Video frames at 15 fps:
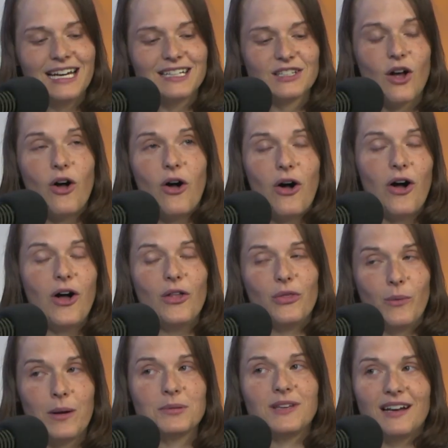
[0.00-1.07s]
is the
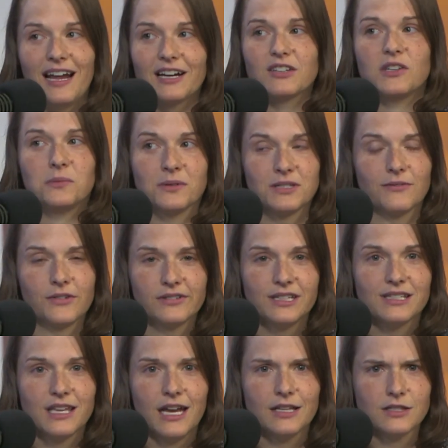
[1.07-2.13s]
website actually specifically
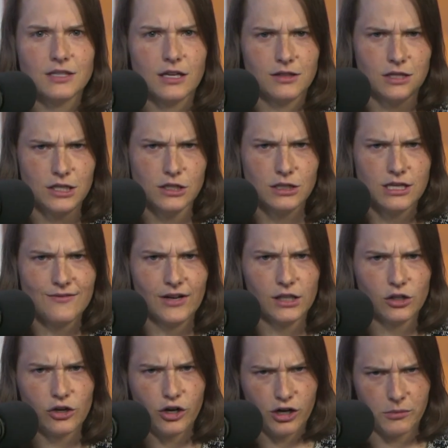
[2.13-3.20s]
states that these living
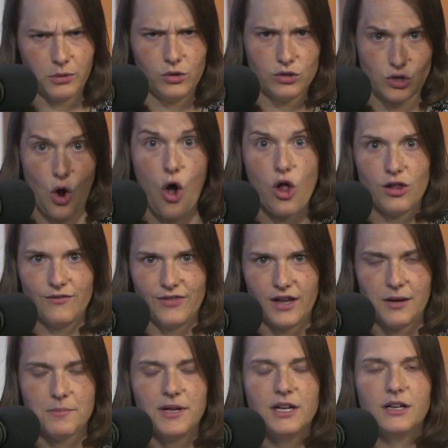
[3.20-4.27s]
learning communities, all of
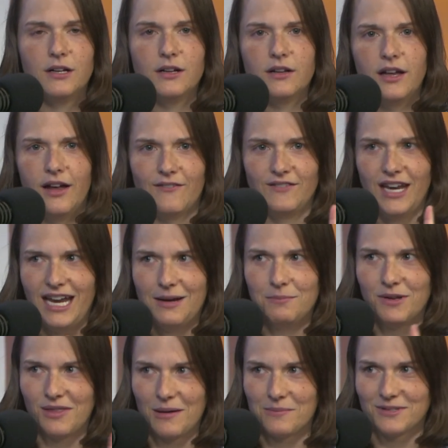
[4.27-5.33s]
them, have named
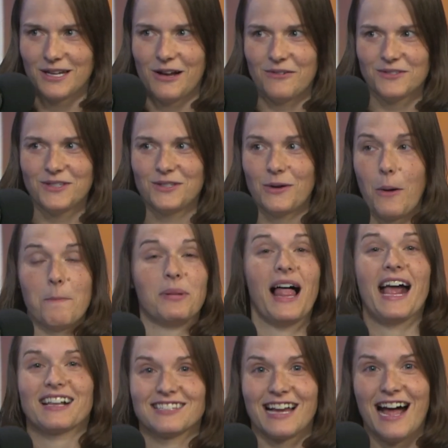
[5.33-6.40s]
themselves. So ah.
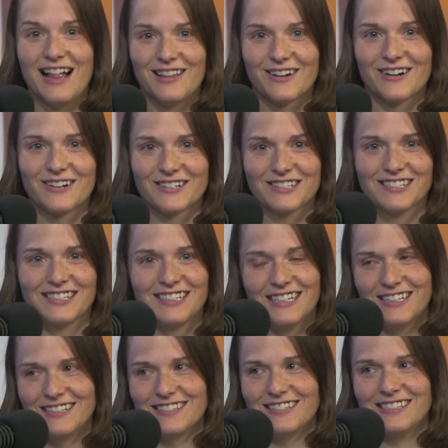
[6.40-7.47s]
Black Scholars
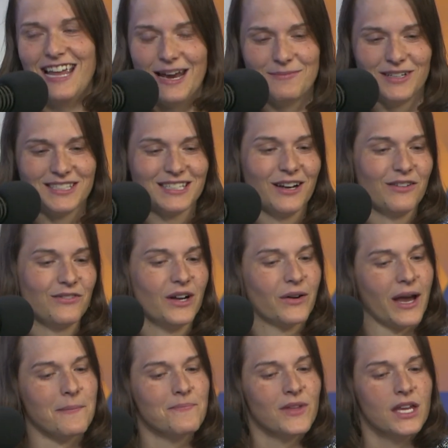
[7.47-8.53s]
is named go. itself.
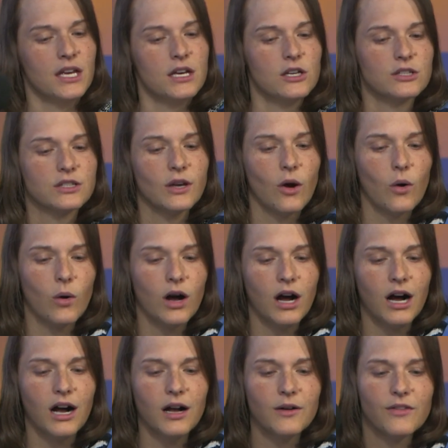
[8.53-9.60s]
Okay. So what, the,
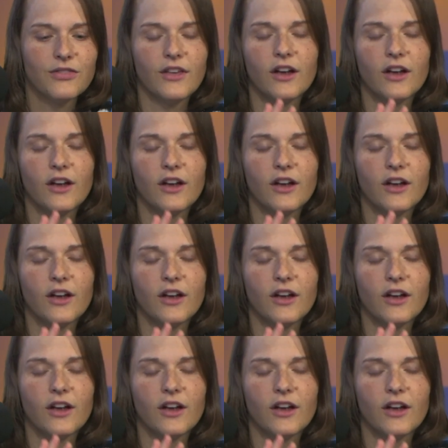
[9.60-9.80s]
uh, Crips